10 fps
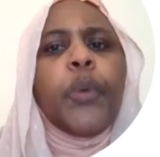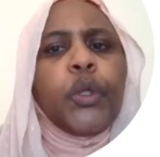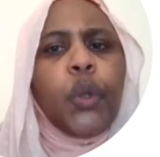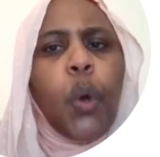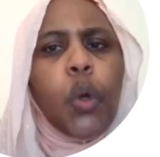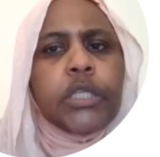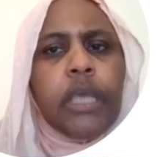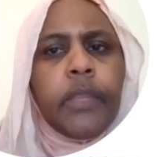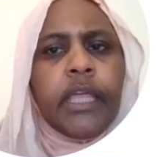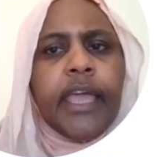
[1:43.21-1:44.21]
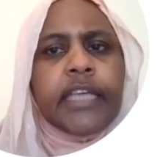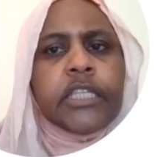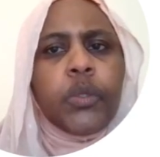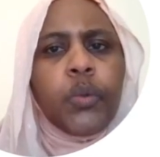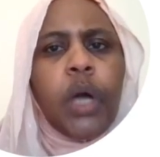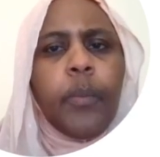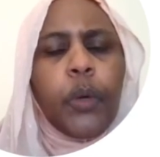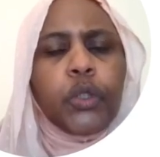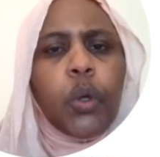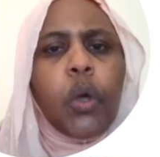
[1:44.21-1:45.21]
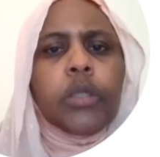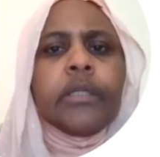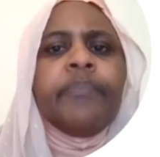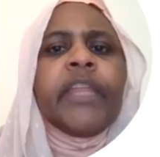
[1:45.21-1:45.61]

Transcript: protocols communicate through a protocol.